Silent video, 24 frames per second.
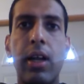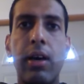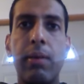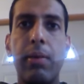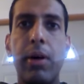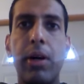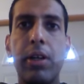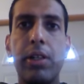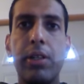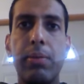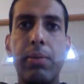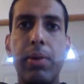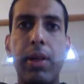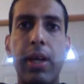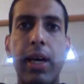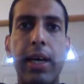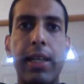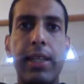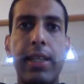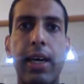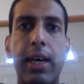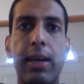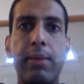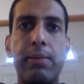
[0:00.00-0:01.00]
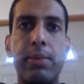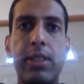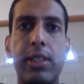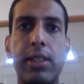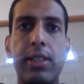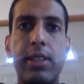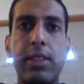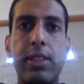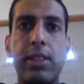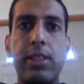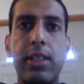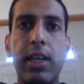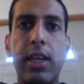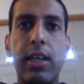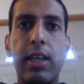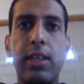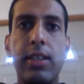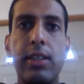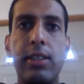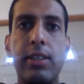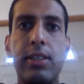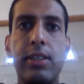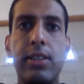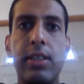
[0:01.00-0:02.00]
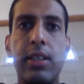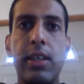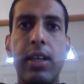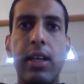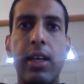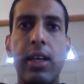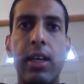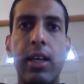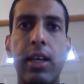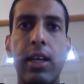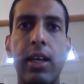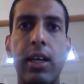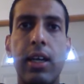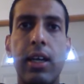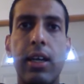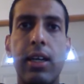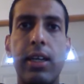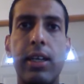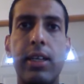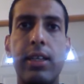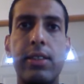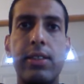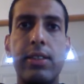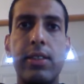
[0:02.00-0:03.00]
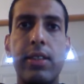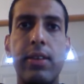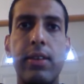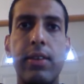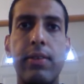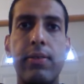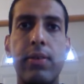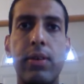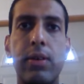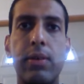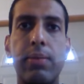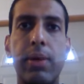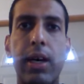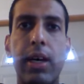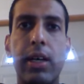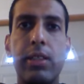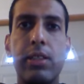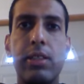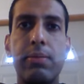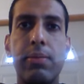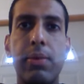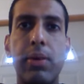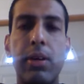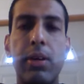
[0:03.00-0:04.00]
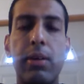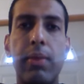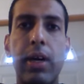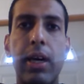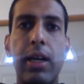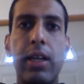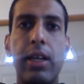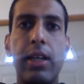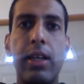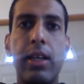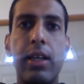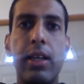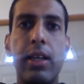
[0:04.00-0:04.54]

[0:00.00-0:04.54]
multiplied times 60 seconds is the foot-pounds per minute